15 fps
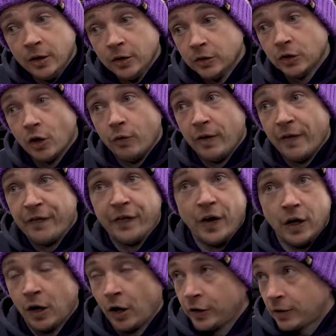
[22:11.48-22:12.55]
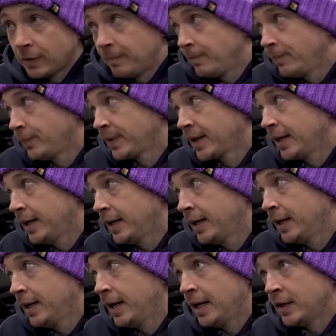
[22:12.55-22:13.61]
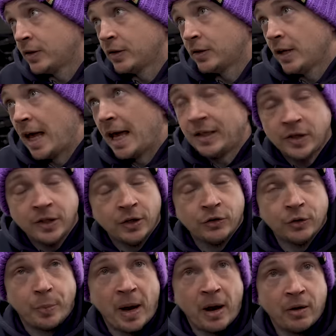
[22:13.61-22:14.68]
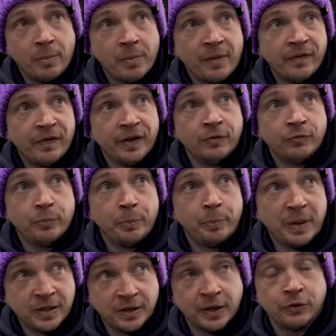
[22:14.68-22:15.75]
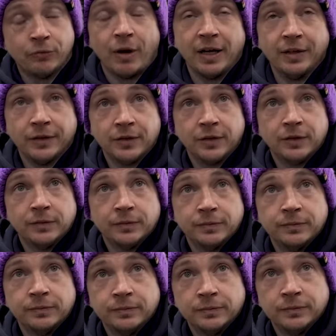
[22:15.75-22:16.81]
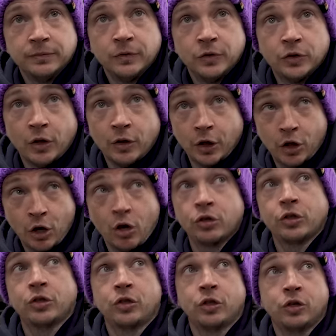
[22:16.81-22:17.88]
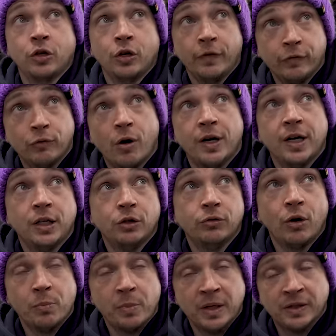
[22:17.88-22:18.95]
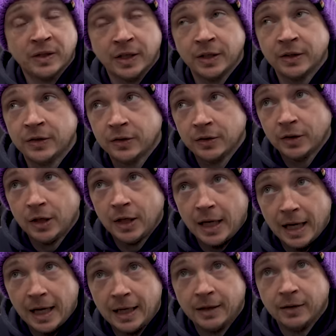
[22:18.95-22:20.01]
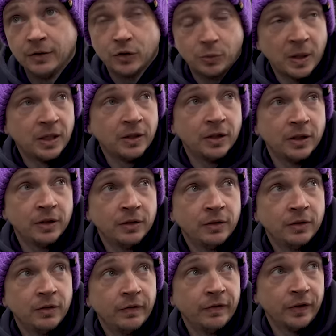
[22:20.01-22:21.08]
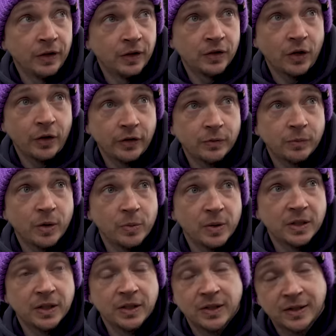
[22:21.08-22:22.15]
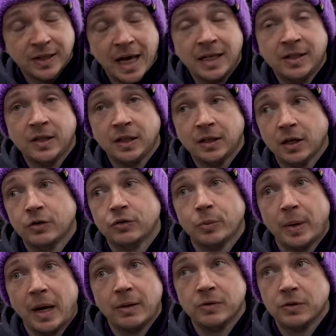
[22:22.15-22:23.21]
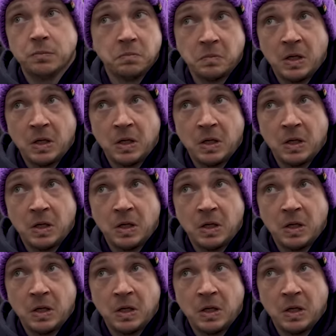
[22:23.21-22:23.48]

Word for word: So the like it's eighteen hundred pound a month in business rates. So the cost of running your own business in Swindon for the size of my business is £1,800.